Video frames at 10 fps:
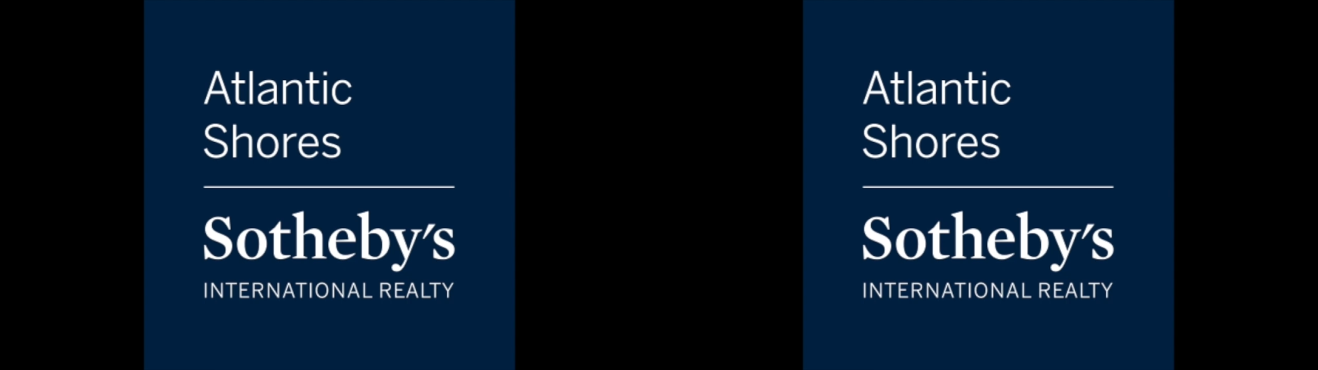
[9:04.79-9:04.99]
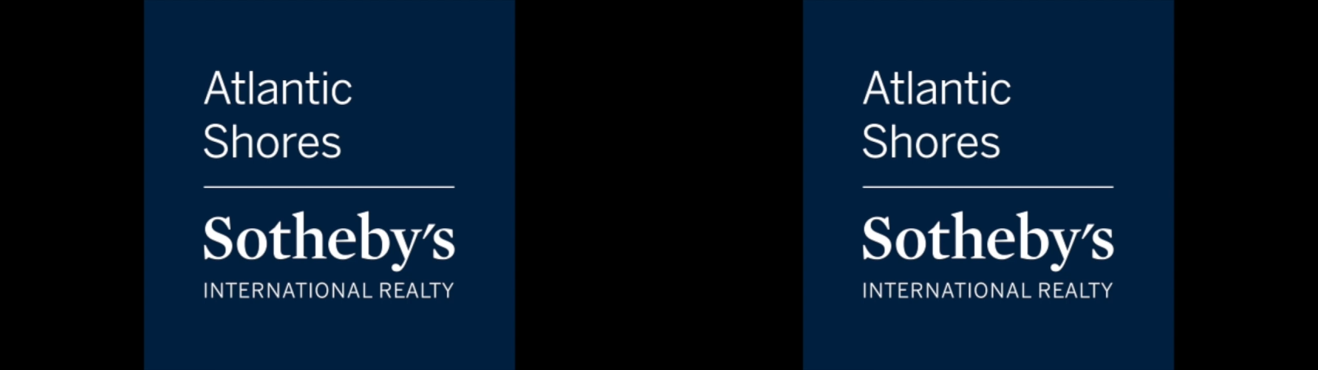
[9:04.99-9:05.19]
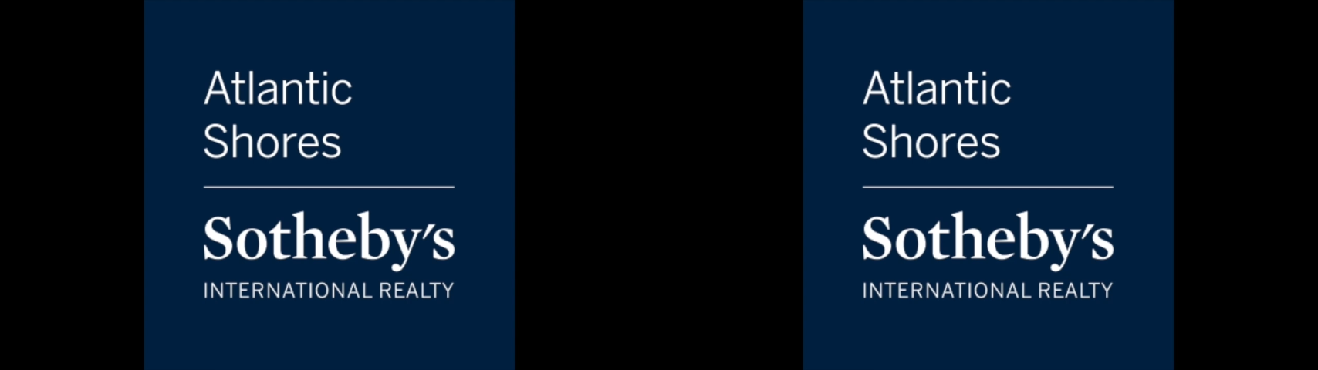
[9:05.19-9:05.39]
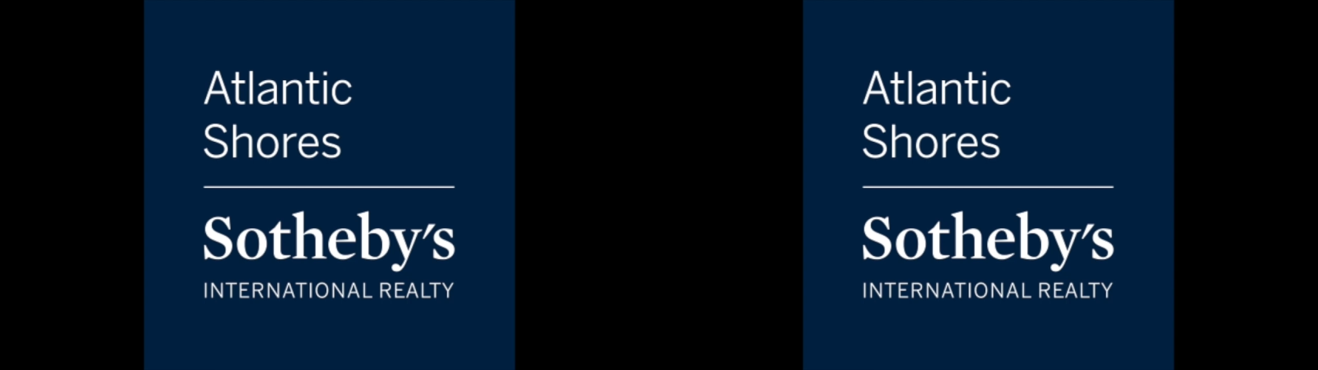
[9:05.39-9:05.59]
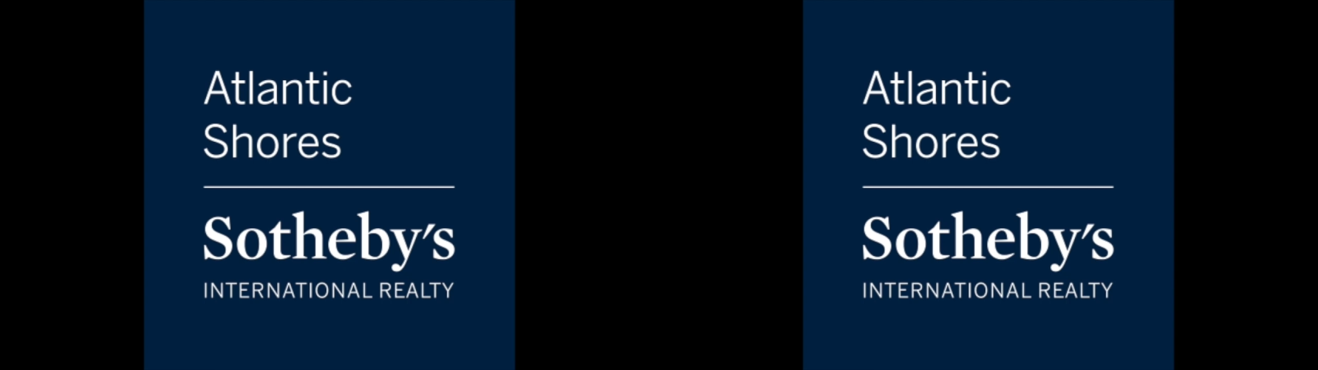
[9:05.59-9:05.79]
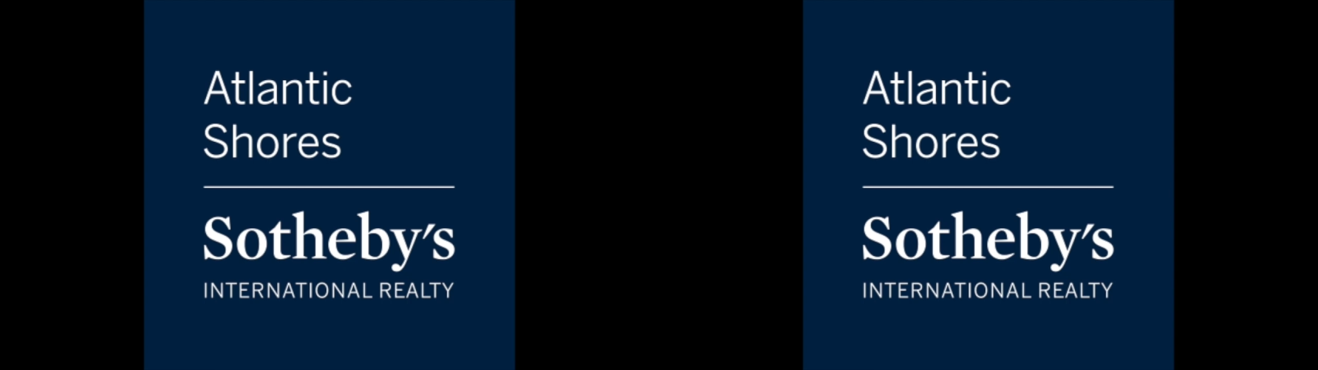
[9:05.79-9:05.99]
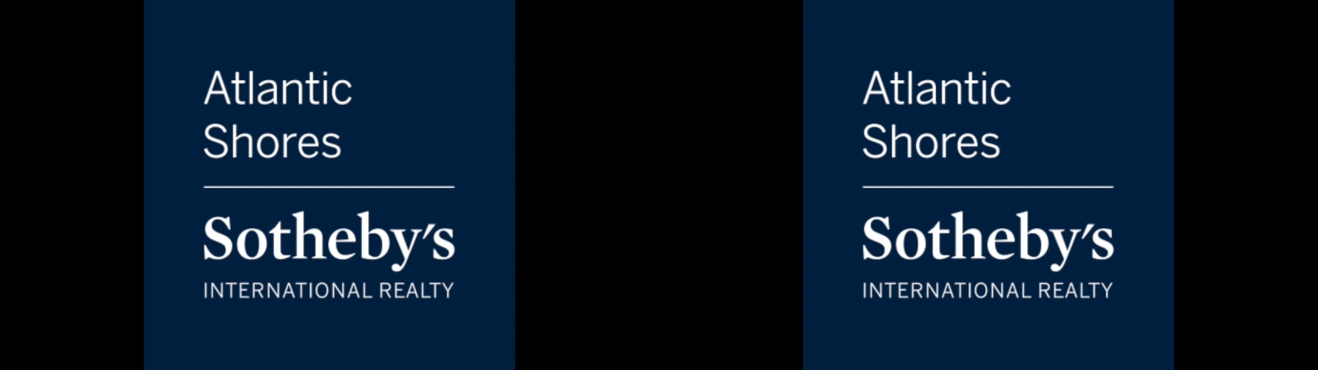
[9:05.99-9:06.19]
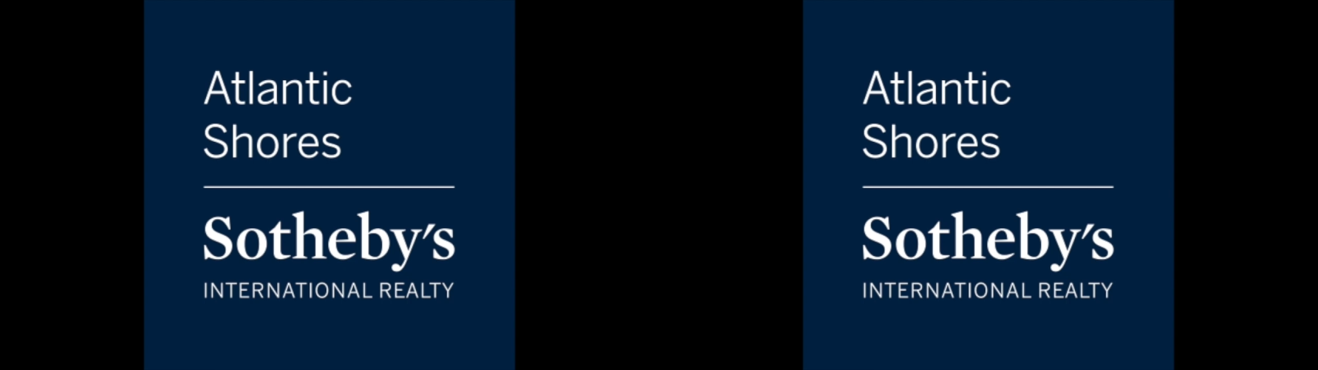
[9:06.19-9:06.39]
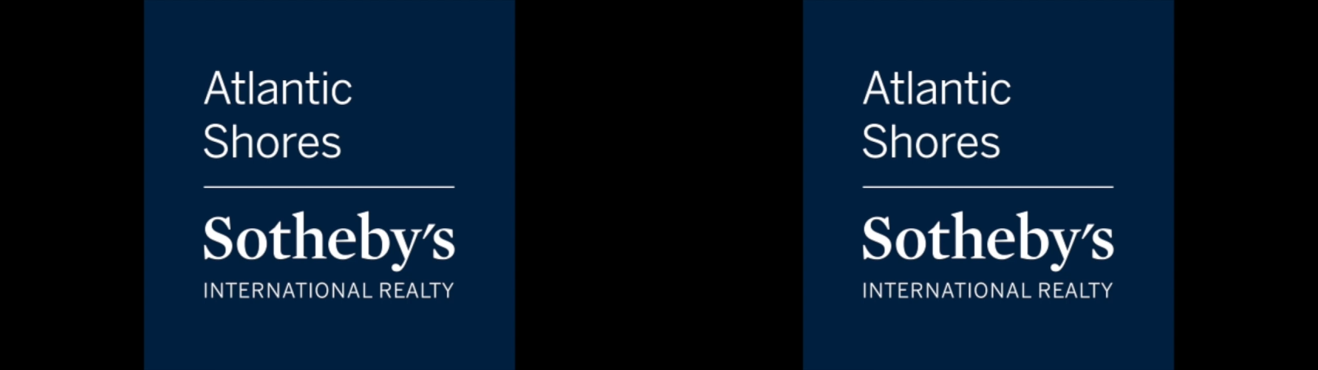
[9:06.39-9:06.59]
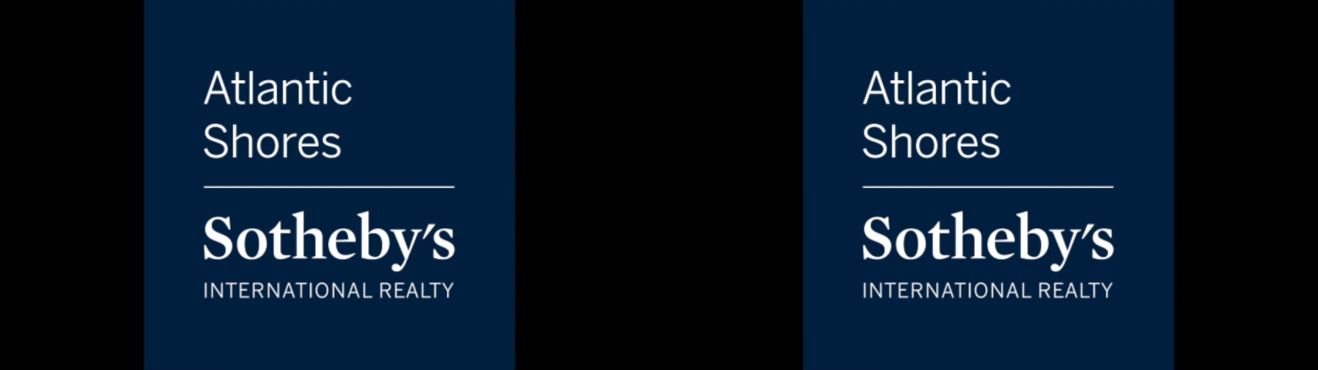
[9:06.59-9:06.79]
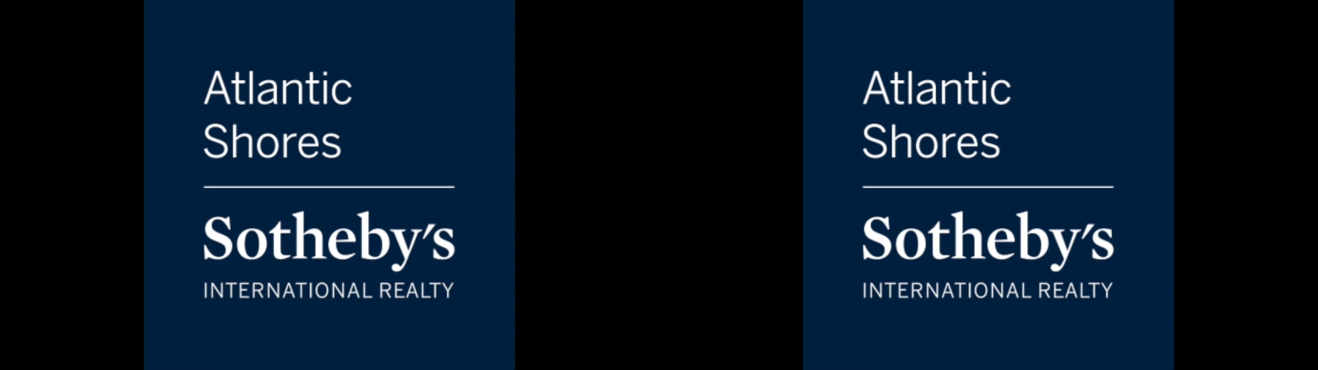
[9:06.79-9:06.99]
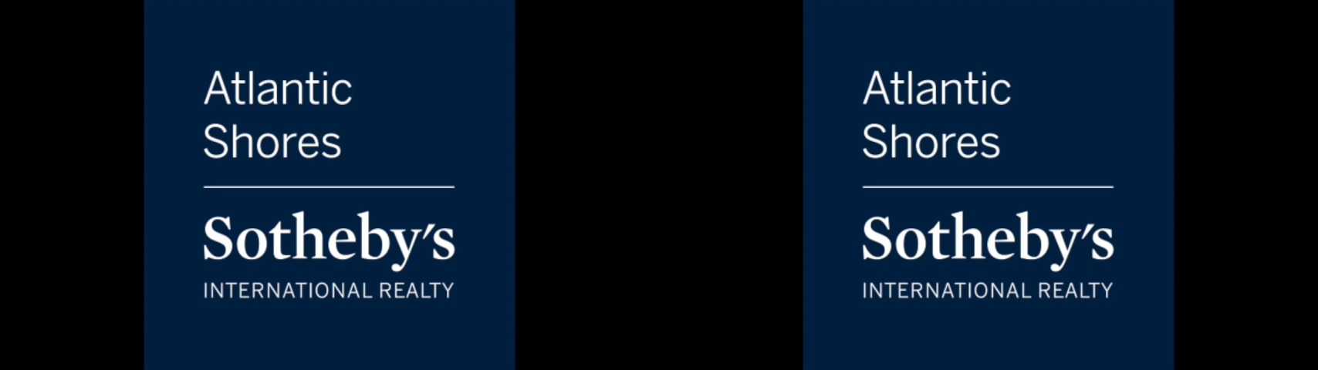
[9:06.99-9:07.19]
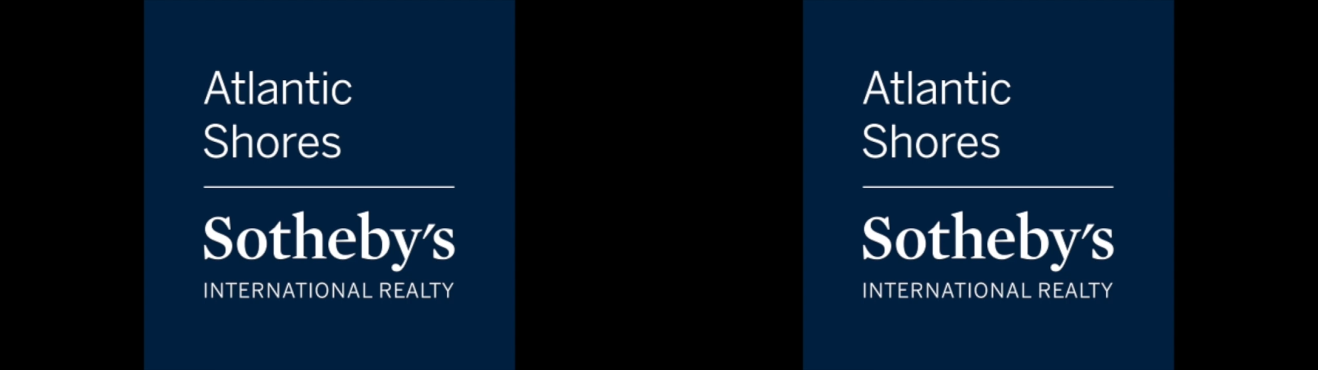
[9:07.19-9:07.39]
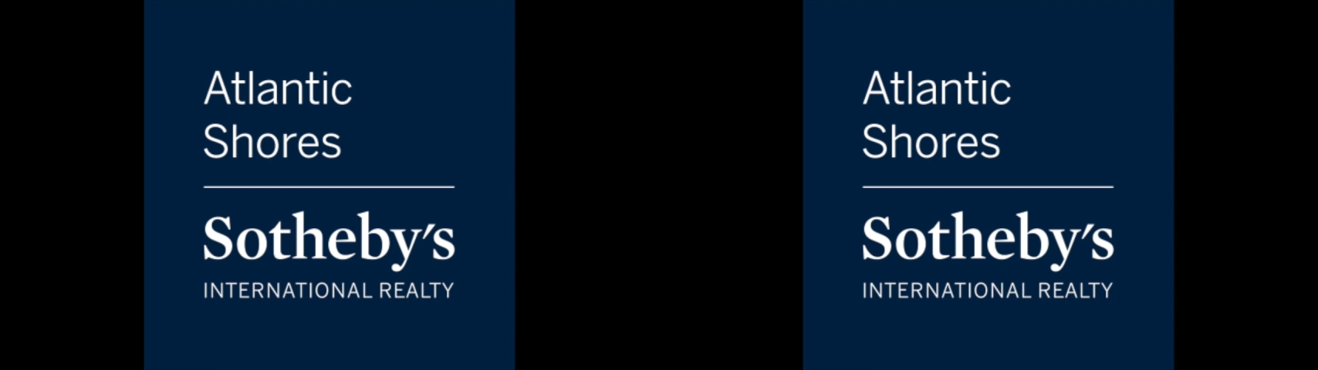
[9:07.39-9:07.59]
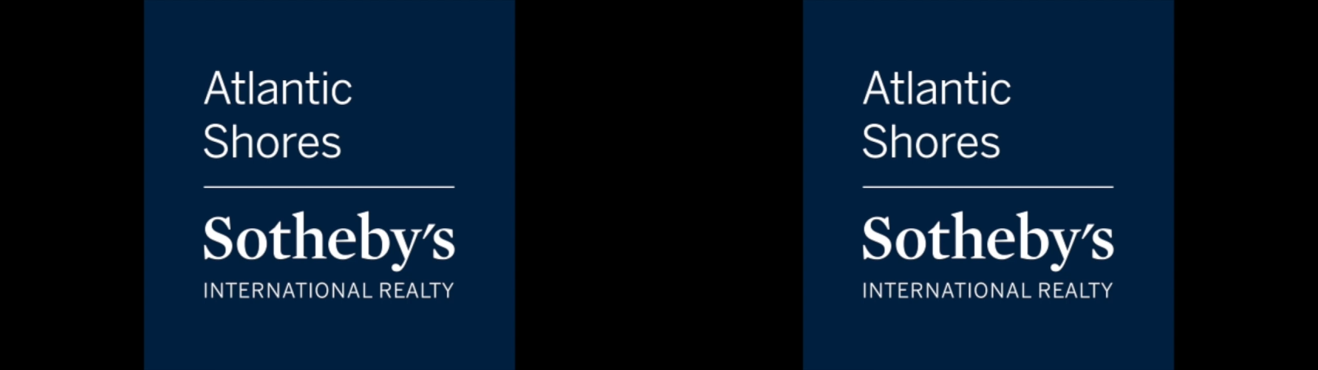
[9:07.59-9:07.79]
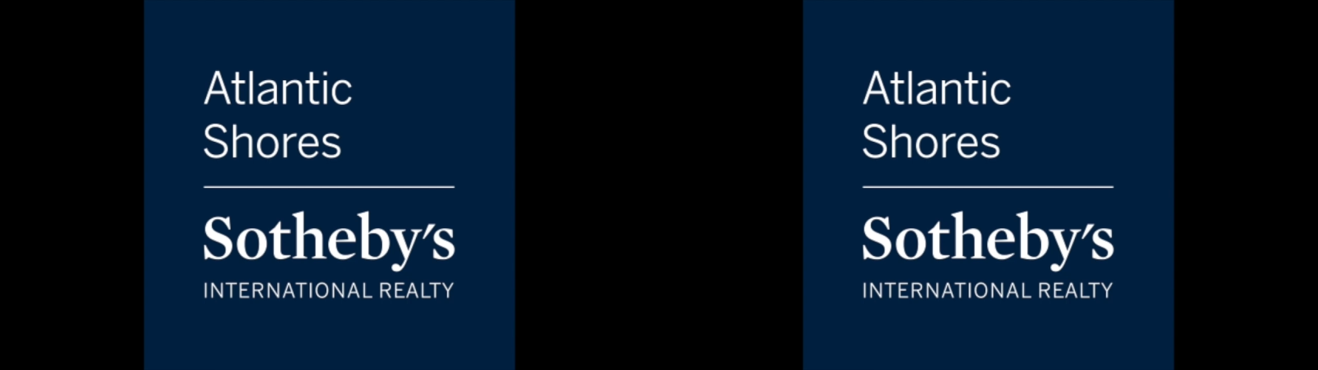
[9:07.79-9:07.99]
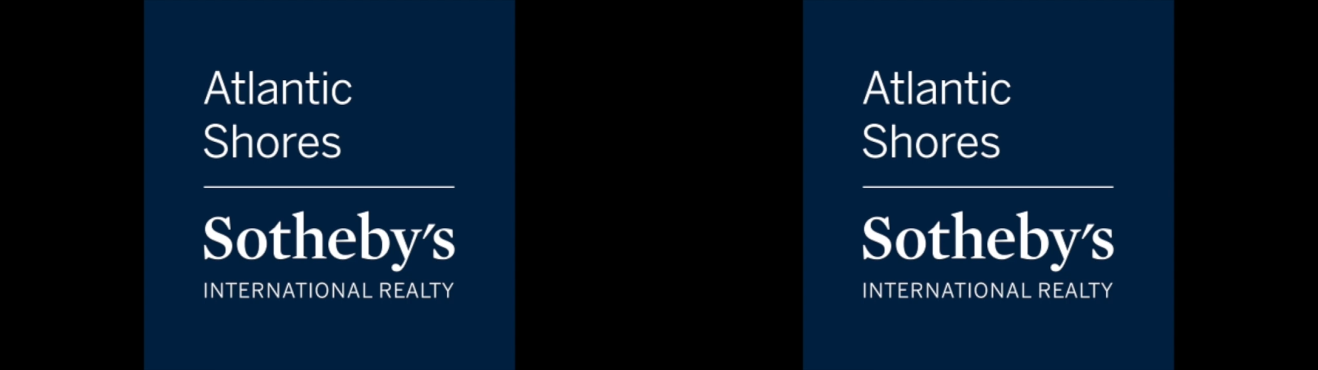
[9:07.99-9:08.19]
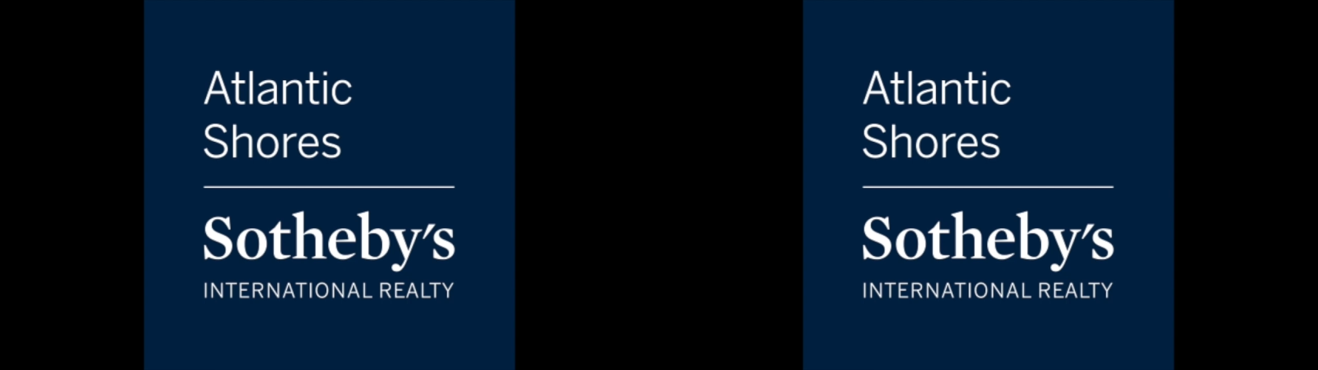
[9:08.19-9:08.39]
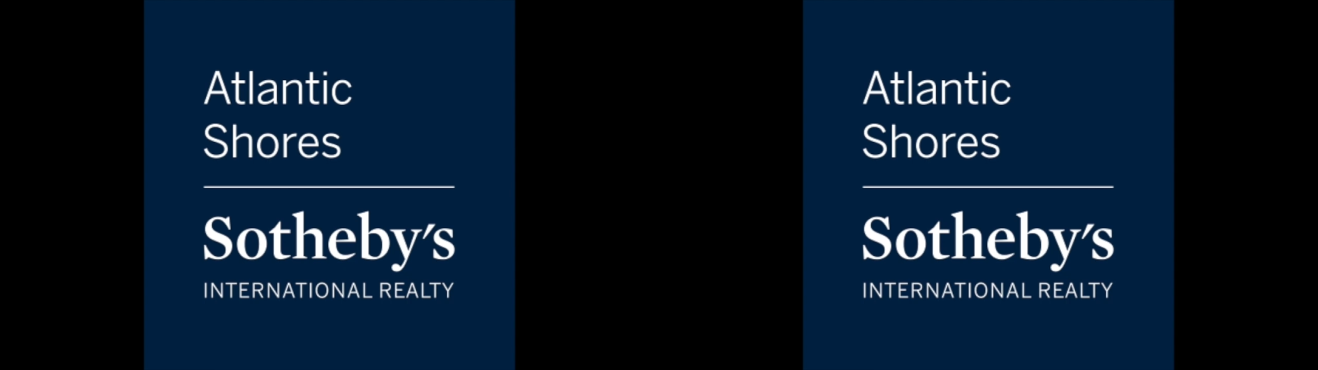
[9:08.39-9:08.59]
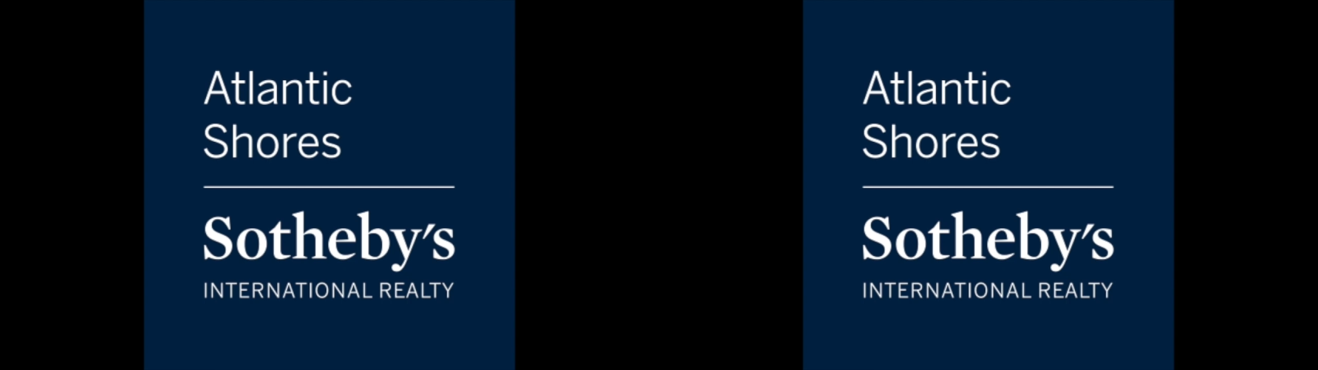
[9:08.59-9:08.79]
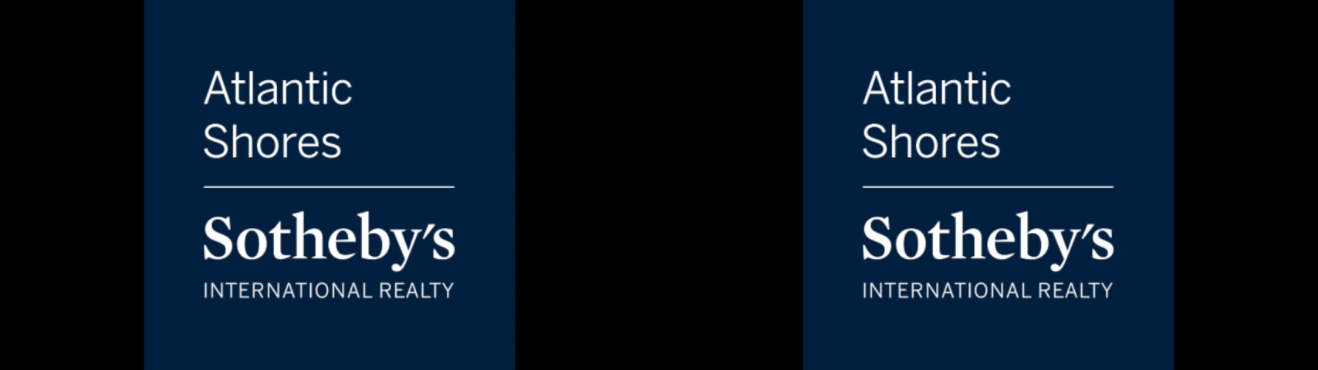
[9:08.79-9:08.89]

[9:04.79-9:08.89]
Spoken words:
[unreadable: no face in view]